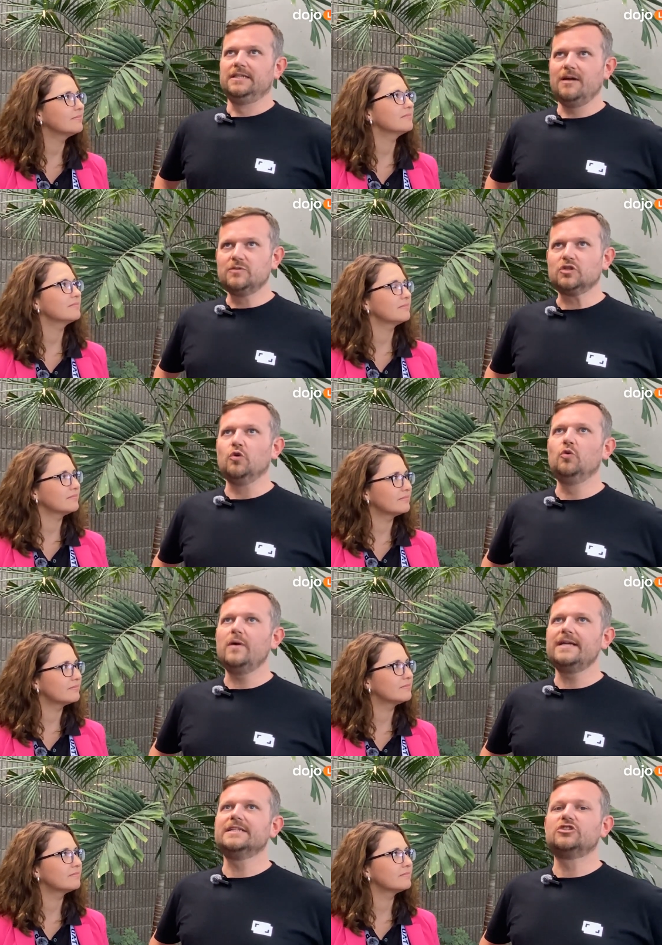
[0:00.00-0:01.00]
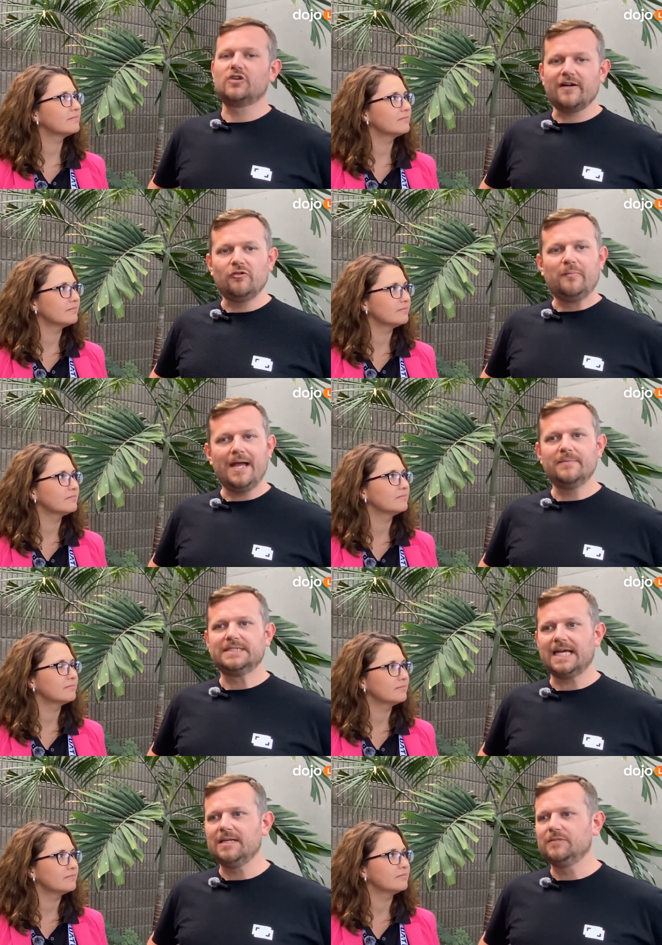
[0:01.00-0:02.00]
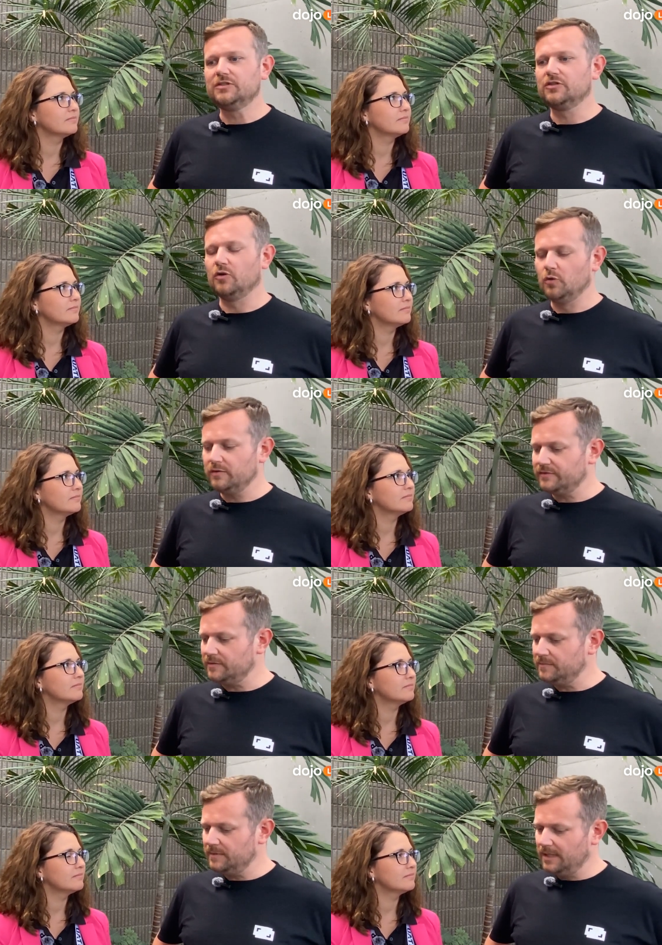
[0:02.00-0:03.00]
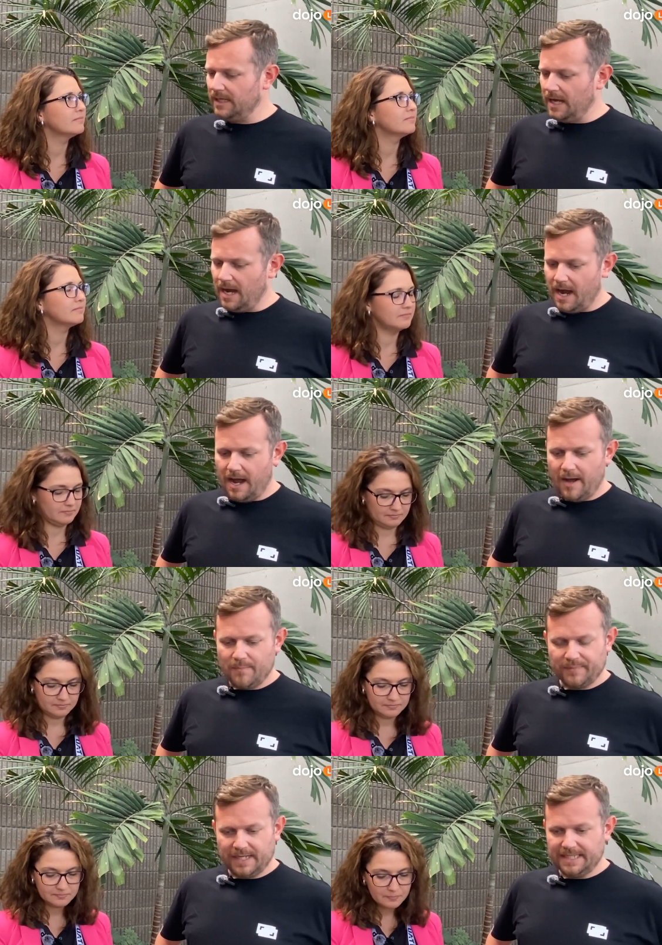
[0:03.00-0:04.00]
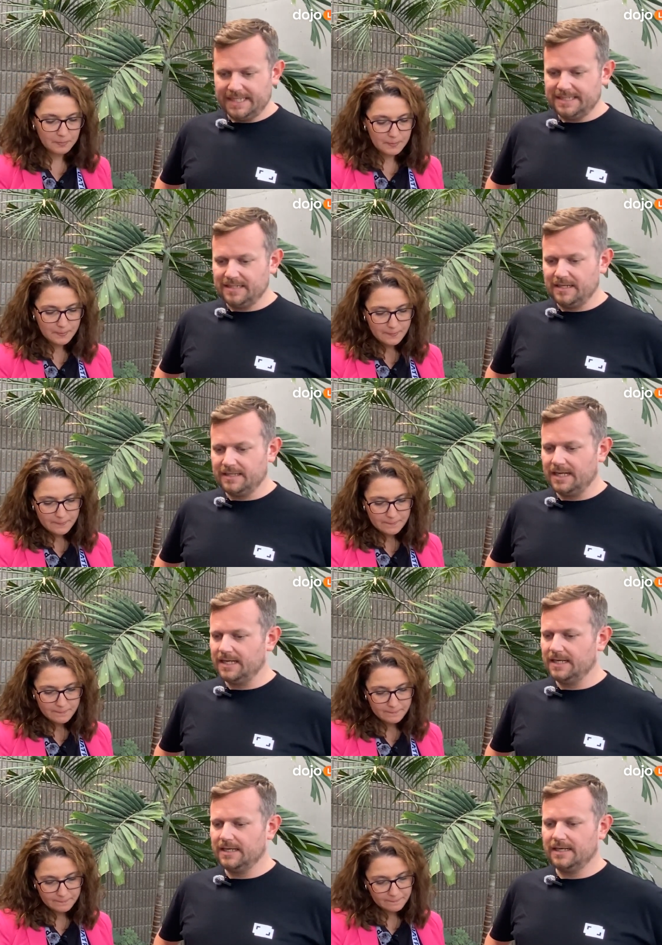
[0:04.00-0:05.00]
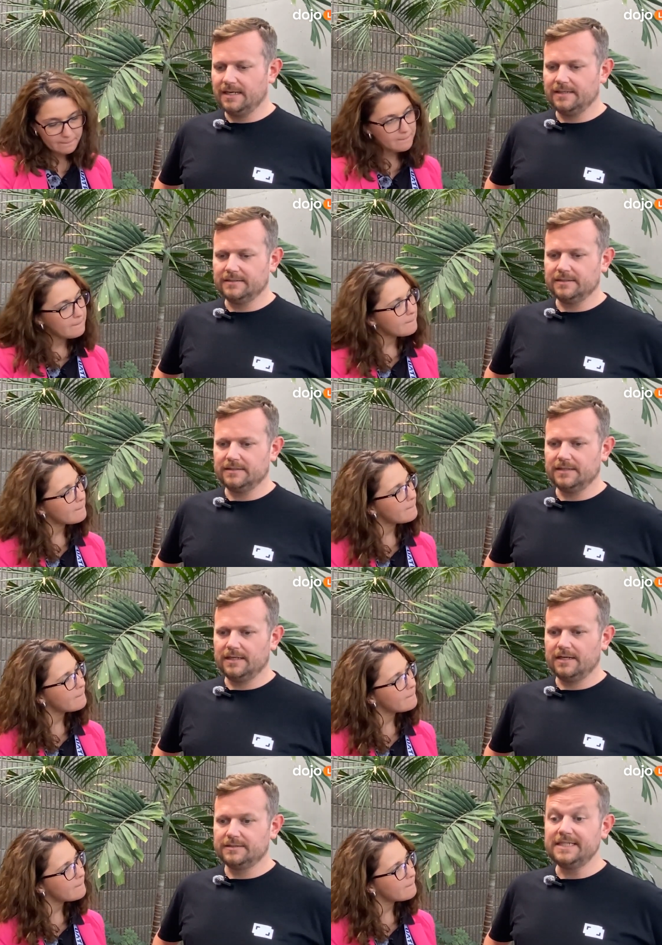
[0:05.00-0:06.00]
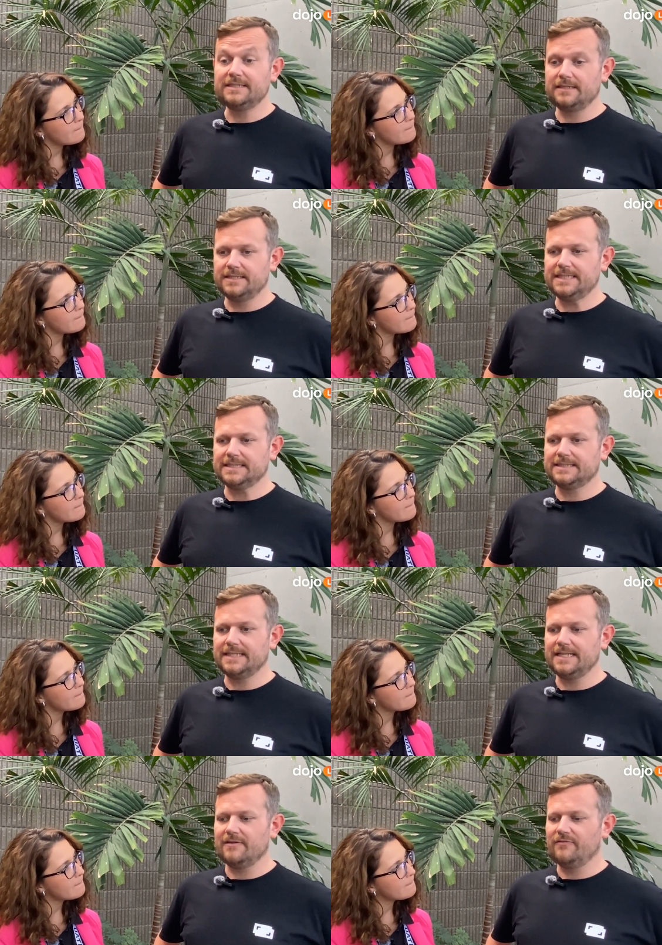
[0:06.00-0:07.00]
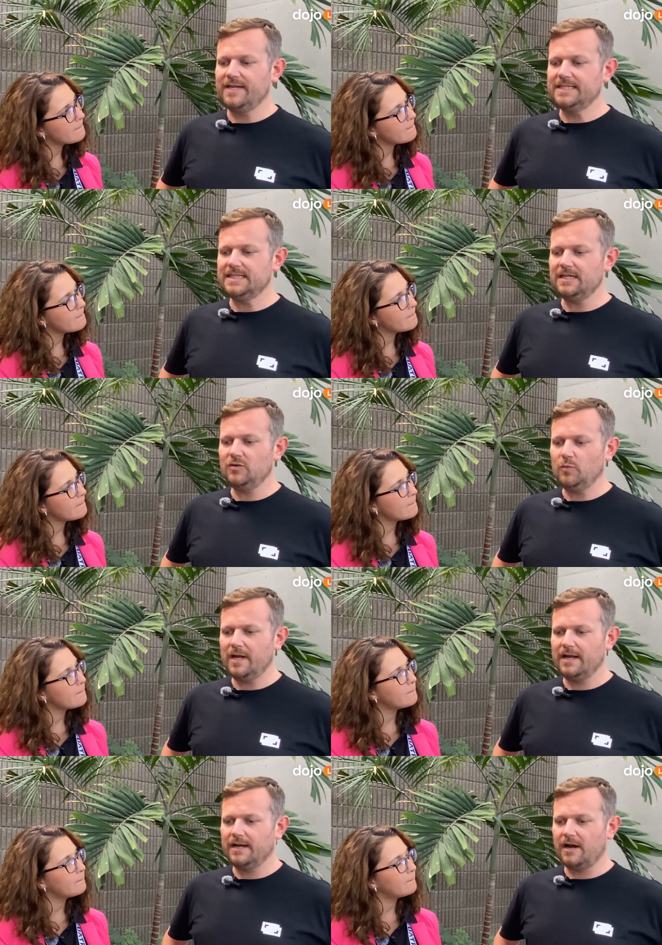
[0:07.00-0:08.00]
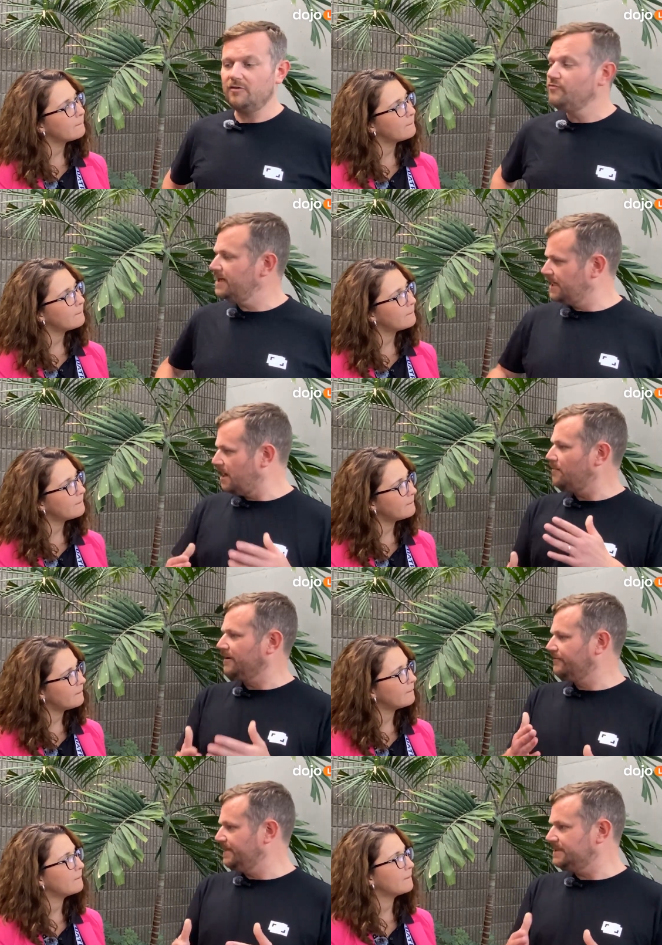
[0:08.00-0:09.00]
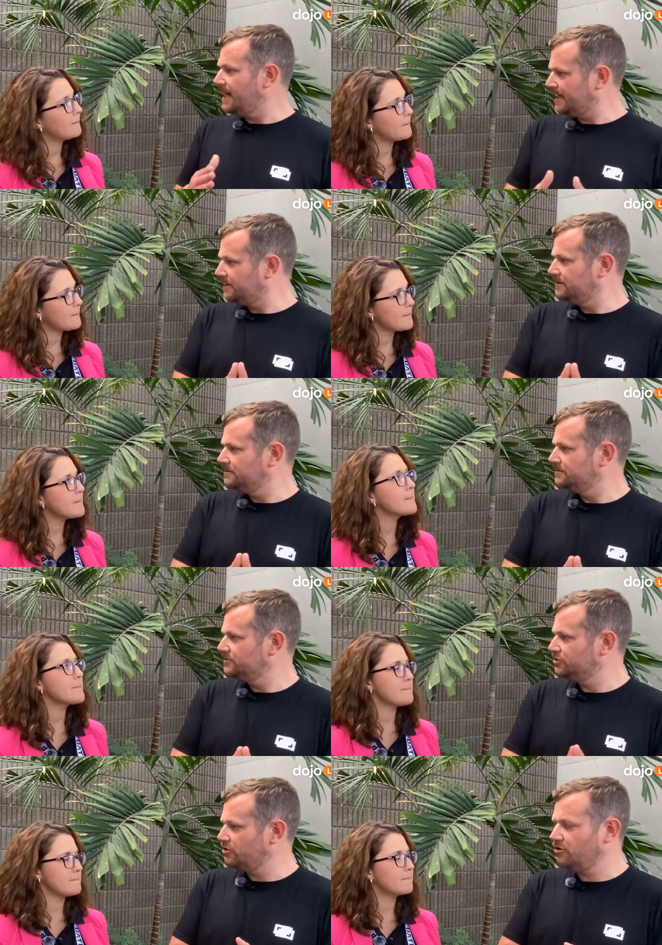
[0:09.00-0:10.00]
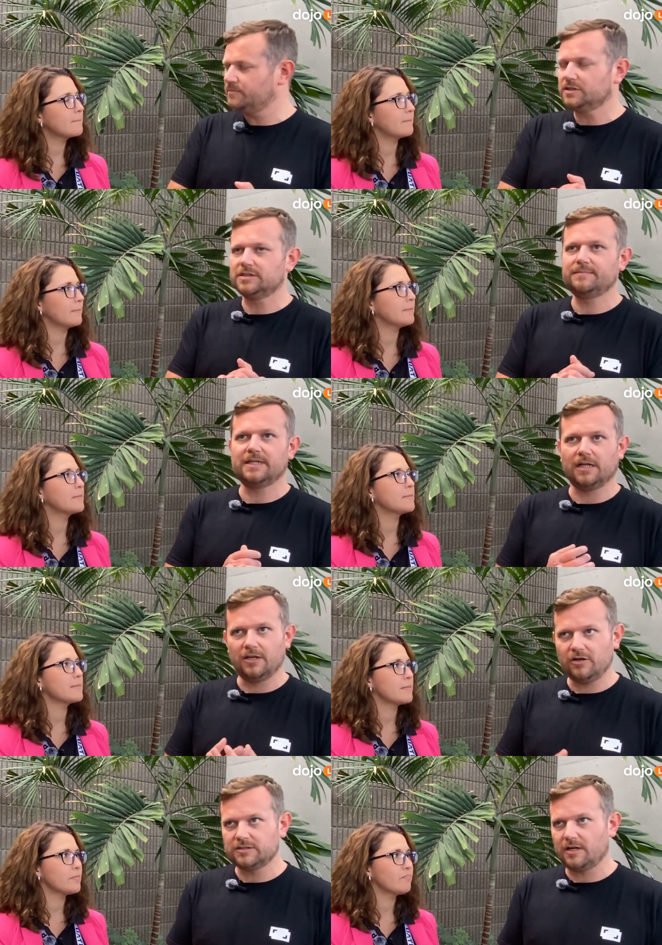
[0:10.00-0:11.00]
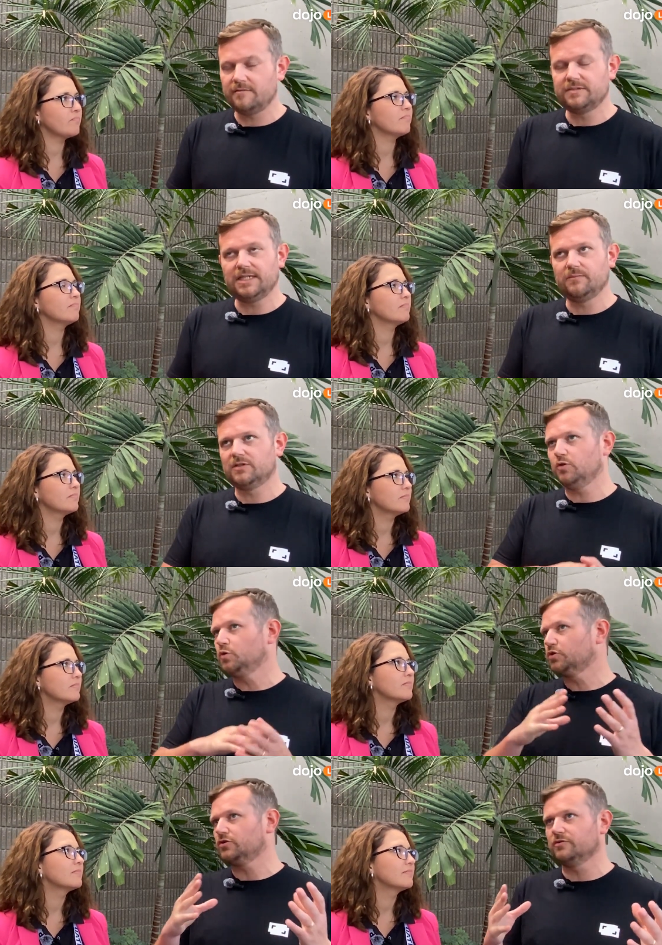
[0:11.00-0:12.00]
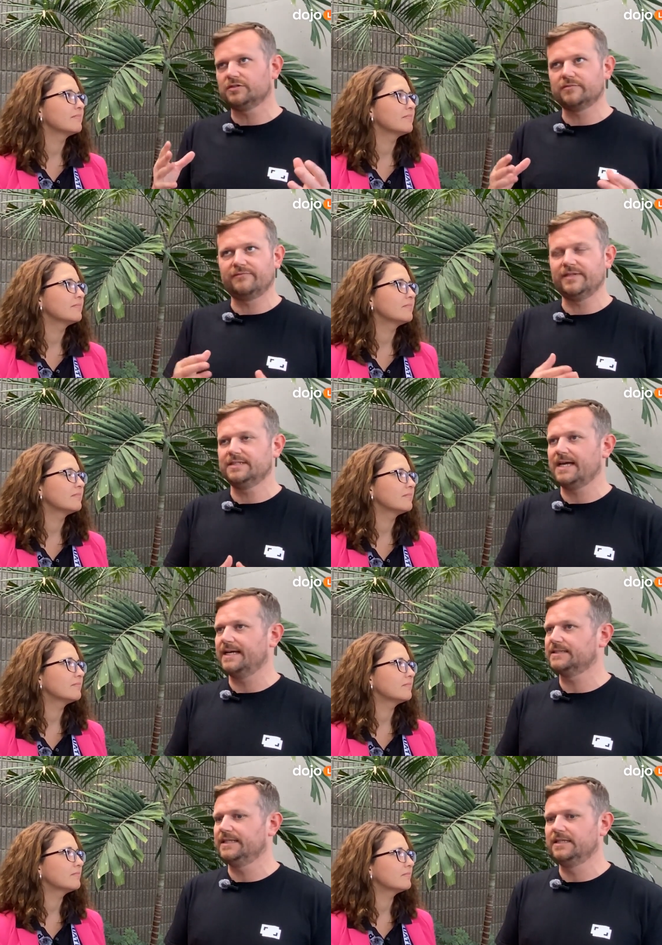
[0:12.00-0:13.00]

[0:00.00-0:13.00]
Speaker 1: there was always a travel payments element to all of them. Um, I then did a, a, a a, decent stint at Visa where I really cut my fintech mm-hmm. I spent a lot of time dealing with all sorts of fintechs